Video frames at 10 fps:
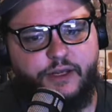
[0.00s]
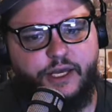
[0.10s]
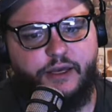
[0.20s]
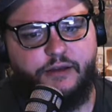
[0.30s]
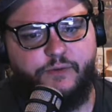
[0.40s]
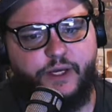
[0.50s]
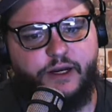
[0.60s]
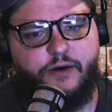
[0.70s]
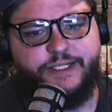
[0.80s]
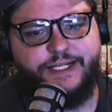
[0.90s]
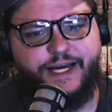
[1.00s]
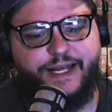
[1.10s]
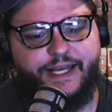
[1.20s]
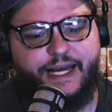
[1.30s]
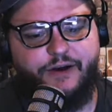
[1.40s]
And we could always kind
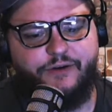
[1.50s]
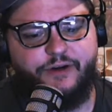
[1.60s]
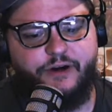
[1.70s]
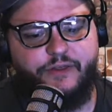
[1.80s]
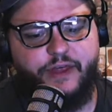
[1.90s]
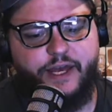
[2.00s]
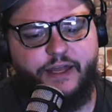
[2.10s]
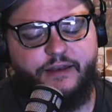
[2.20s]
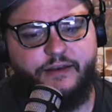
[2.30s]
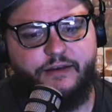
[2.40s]
of count on that